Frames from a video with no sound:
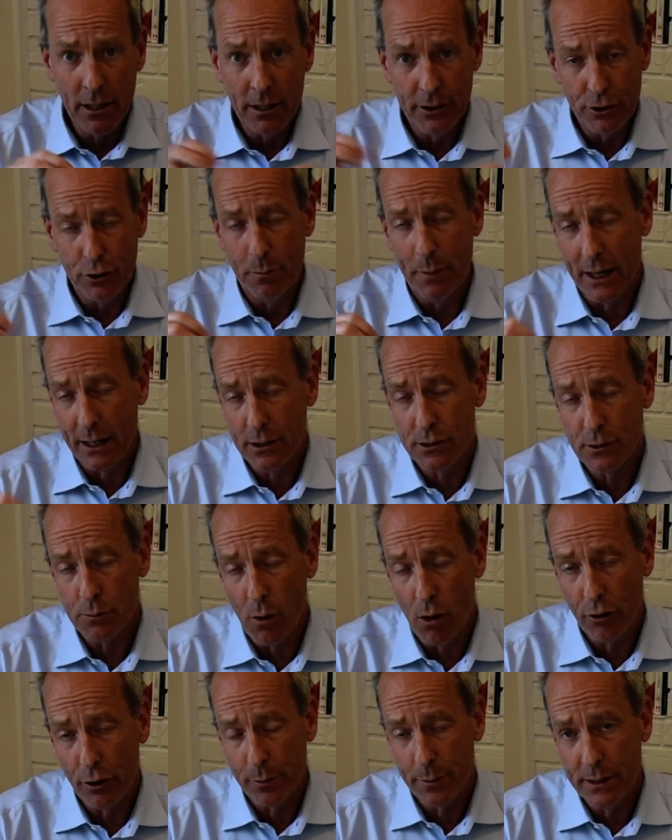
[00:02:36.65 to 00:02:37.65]
to make
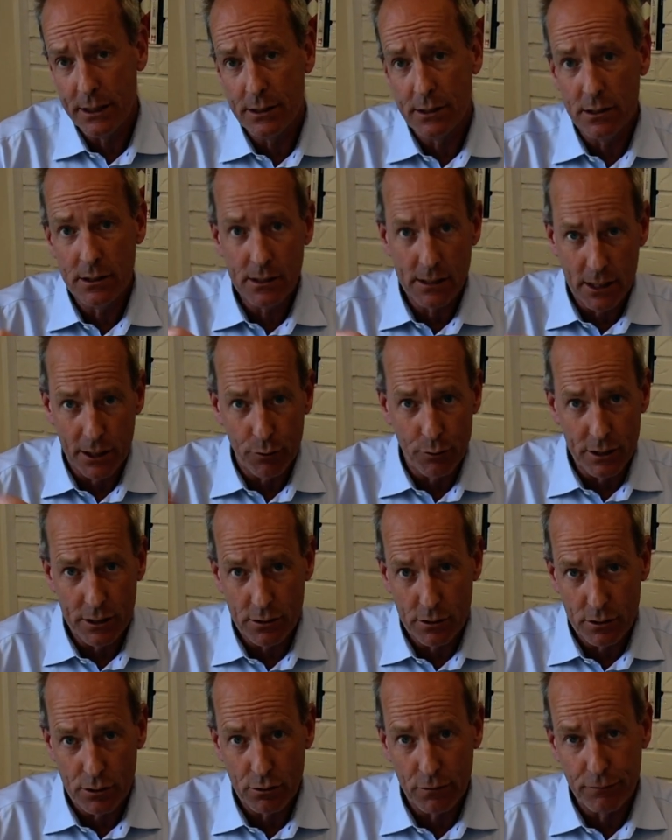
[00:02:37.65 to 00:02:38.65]
smaller pieces, increase
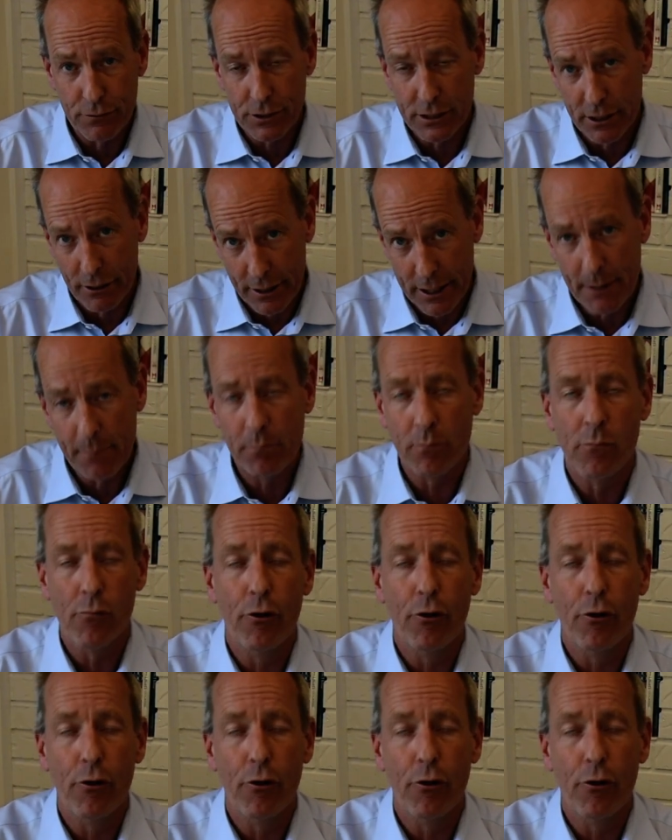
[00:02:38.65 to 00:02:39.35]
the surface area,